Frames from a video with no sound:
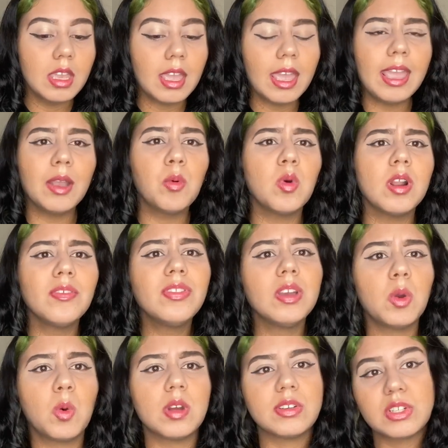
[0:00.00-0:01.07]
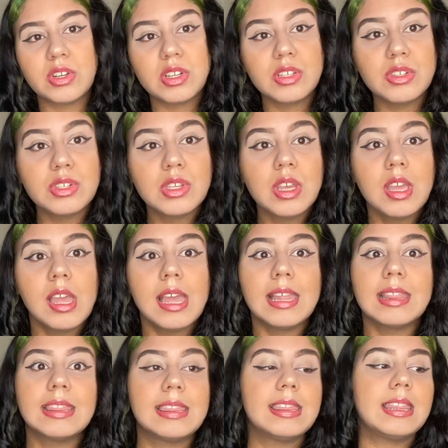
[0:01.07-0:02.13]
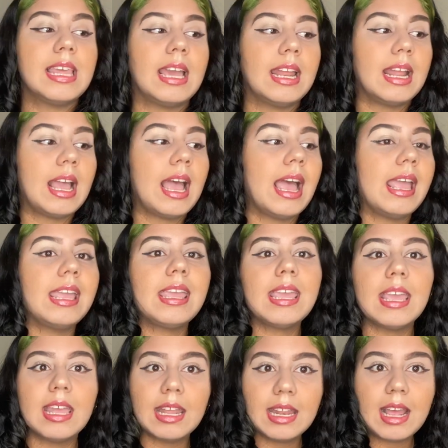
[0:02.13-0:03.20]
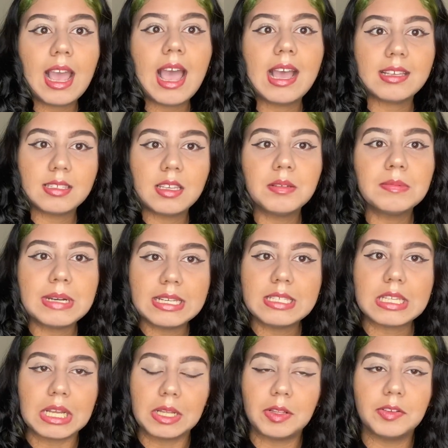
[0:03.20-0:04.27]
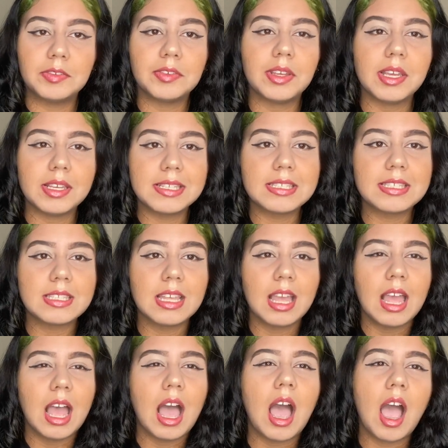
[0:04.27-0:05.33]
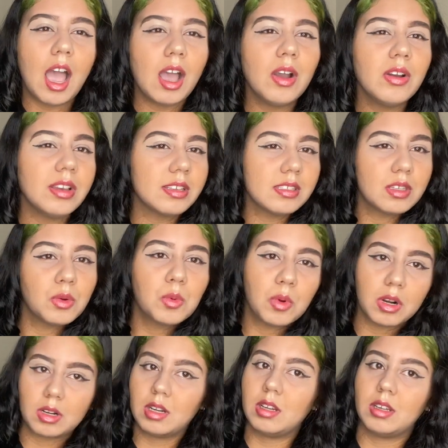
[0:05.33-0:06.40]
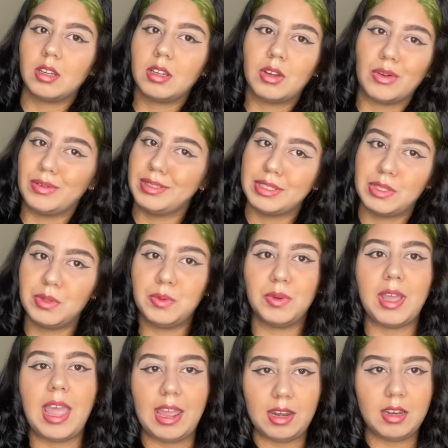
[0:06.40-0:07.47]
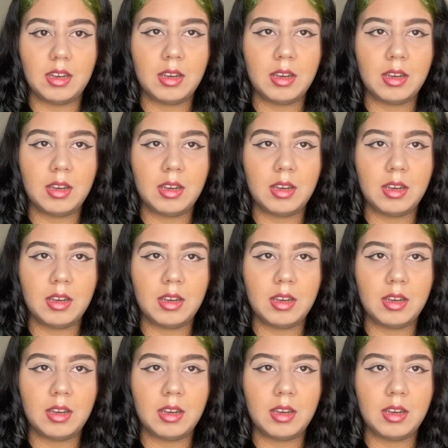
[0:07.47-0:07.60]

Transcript: And one of the questions that I keep asking myself is, how is the world going to end?